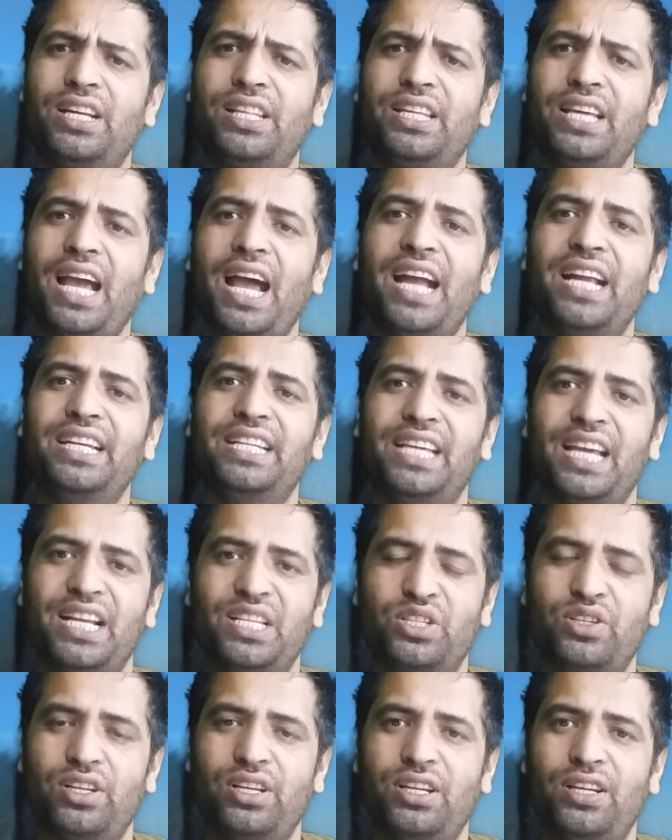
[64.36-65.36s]
the
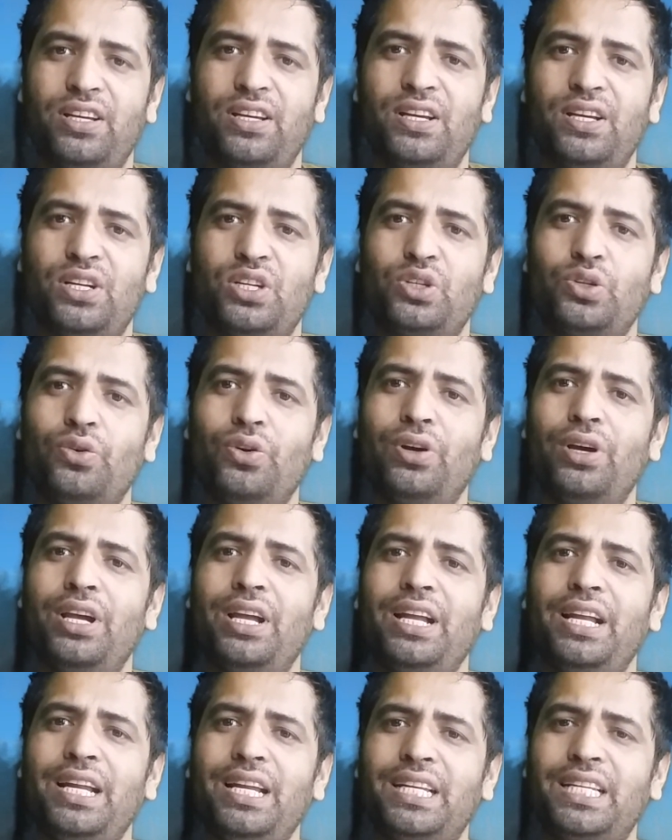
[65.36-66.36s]
ideas, so
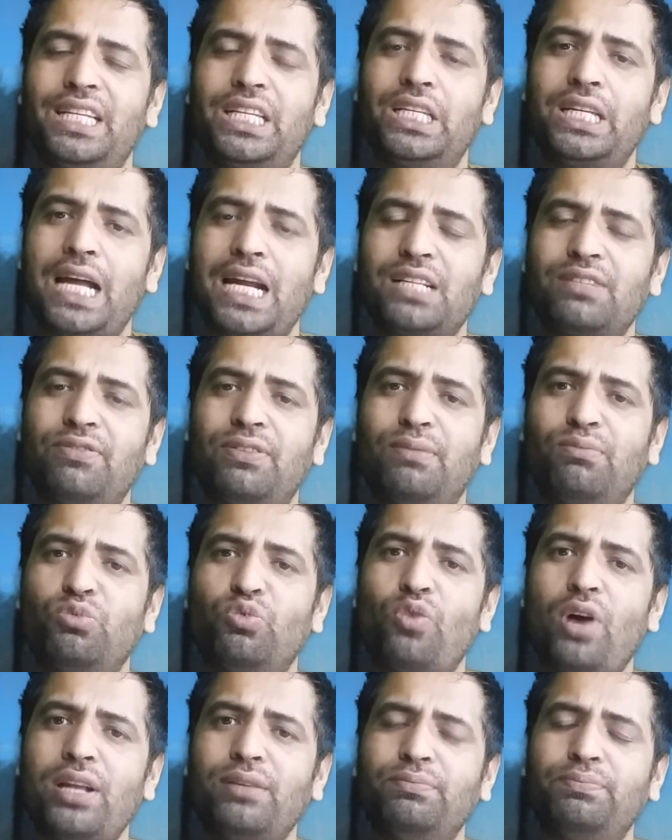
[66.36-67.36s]
it starts from
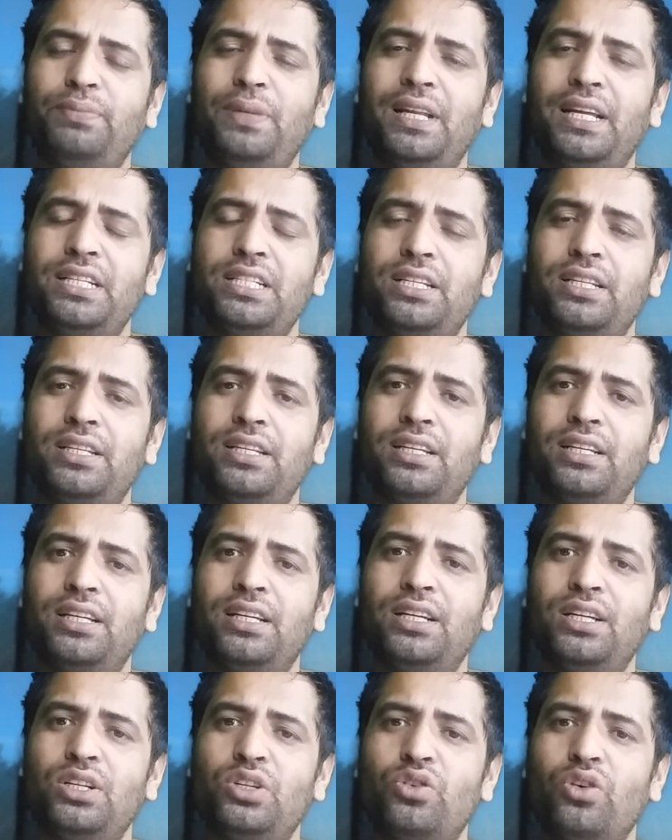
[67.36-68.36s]
one place
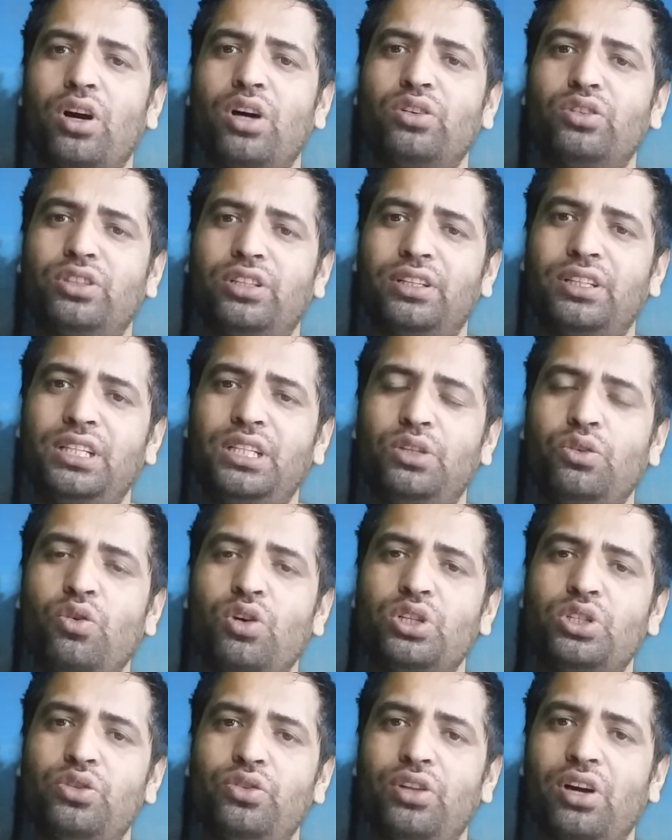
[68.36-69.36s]
to another, it
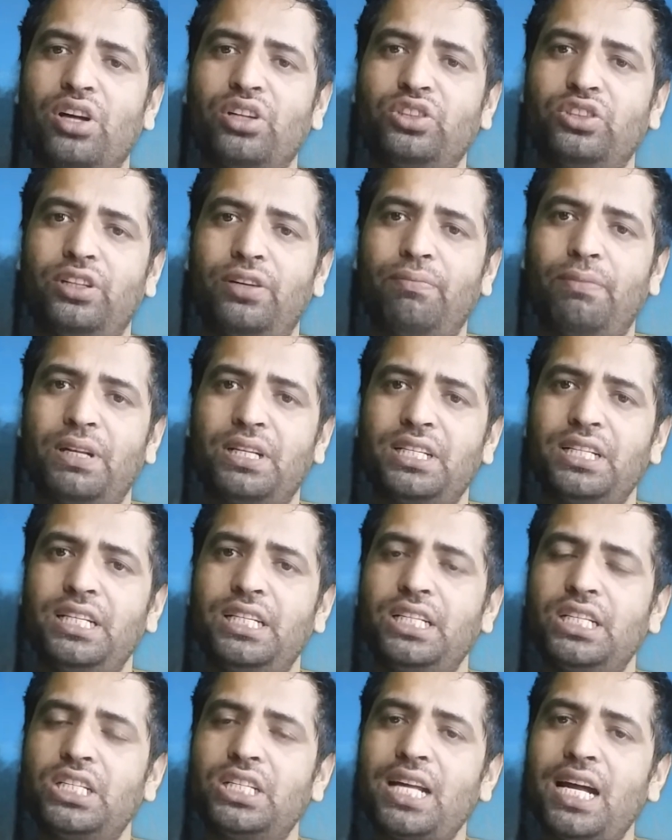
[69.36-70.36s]
goes to the another place. It
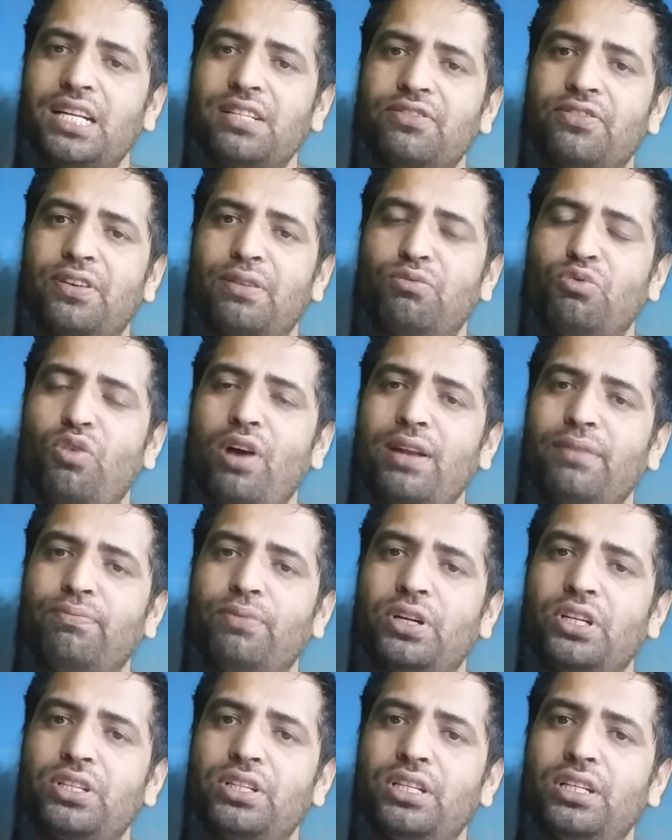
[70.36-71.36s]
starts from one
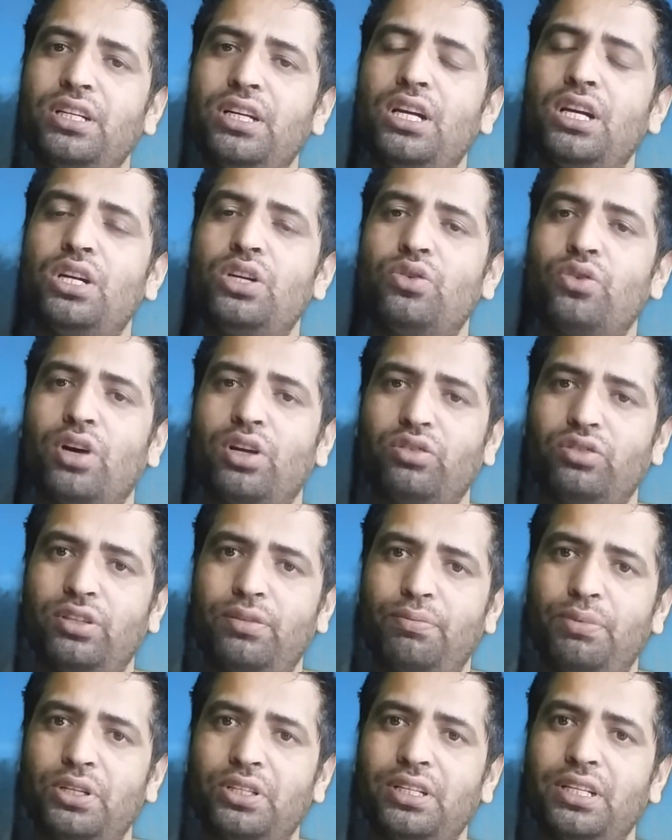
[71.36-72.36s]
person to another
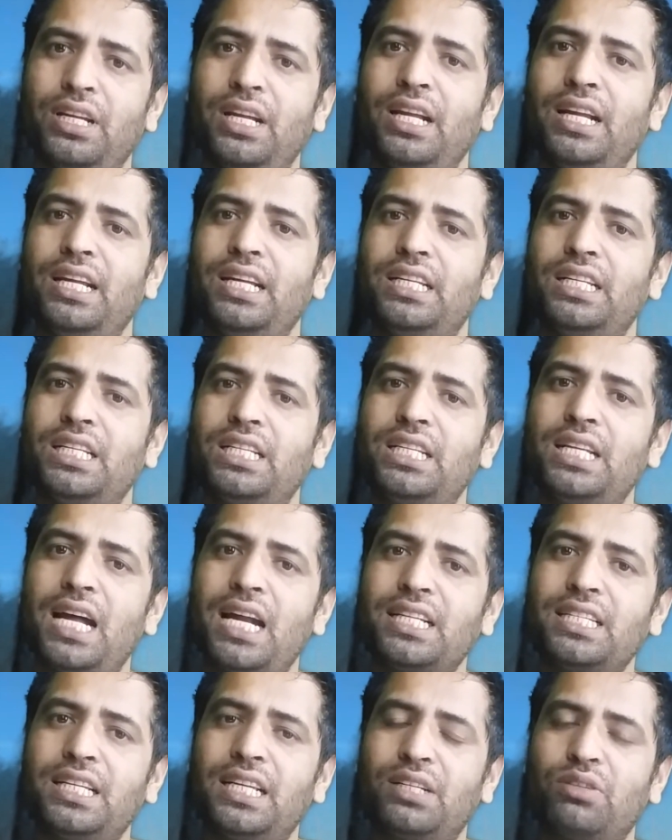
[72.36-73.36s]
person. It
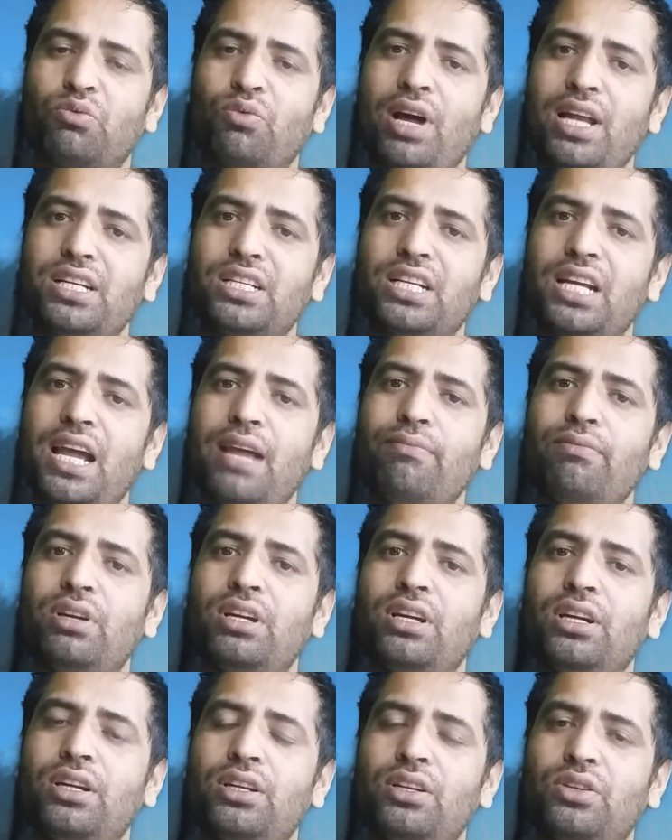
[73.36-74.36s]
starts at one time
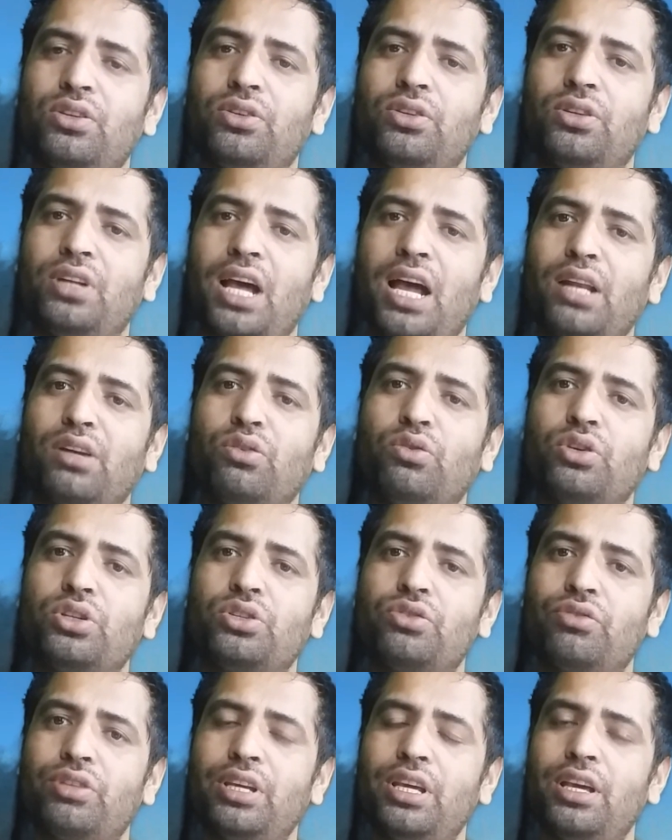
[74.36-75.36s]
and goes to
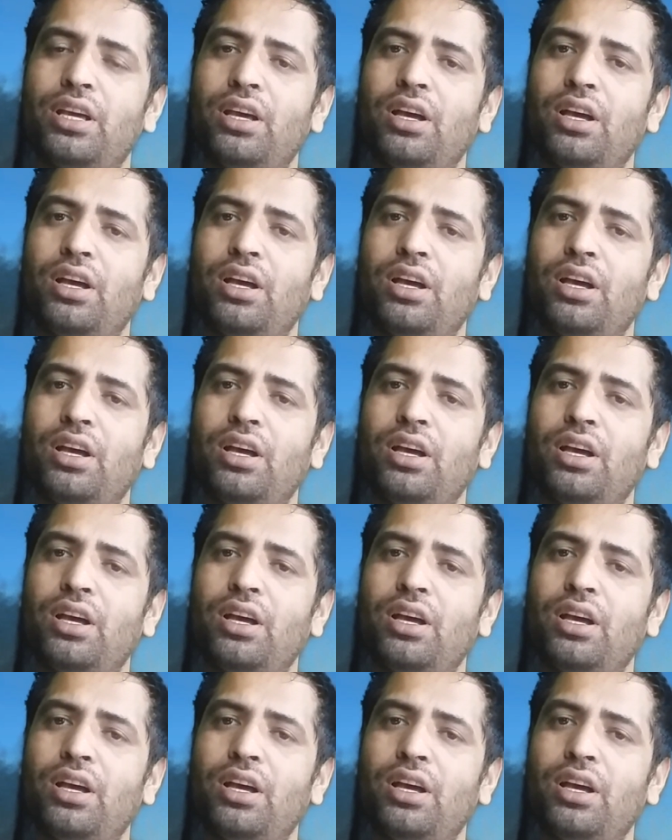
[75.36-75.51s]
the